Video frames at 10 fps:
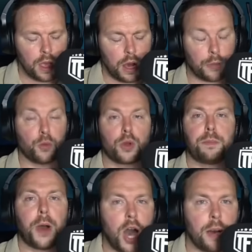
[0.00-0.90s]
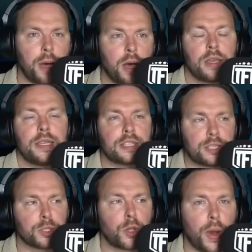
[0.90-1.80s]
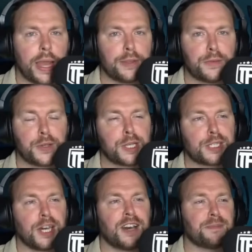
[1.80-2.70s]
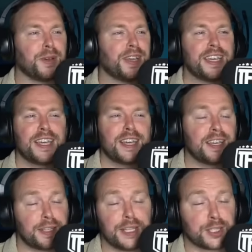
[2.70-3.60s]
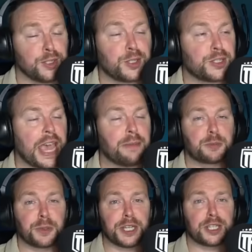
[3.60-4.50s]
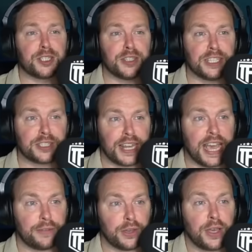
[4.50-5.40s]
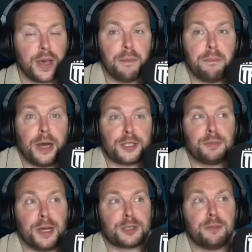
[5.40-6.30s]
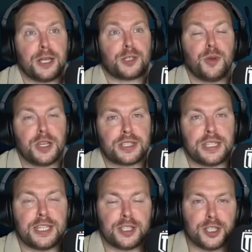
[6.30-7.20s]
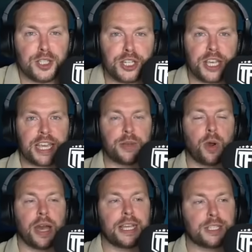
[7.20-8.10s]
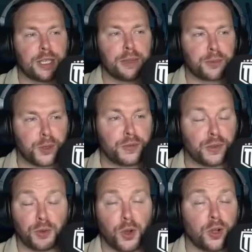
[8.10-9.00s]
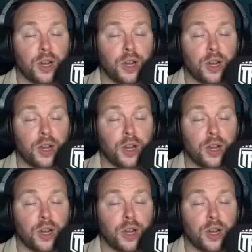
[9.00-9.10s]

I thought Palmer, yes, he was quiet in the first half, but uh, listen, Hassan's prediction that he's going to have a much, much, much worse season GA wise, proven wrong.